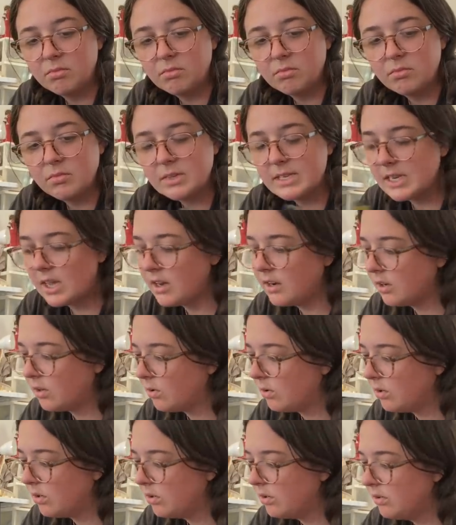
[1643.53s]
That's kind of
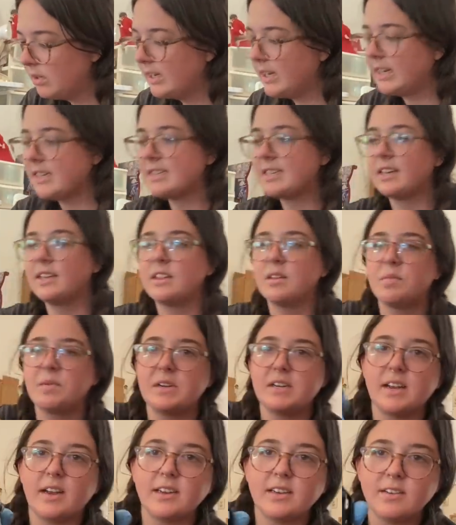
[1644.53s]
cool. It has like the
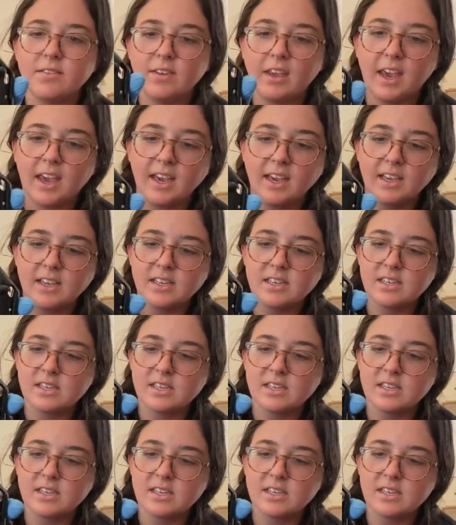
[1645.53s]
protective case.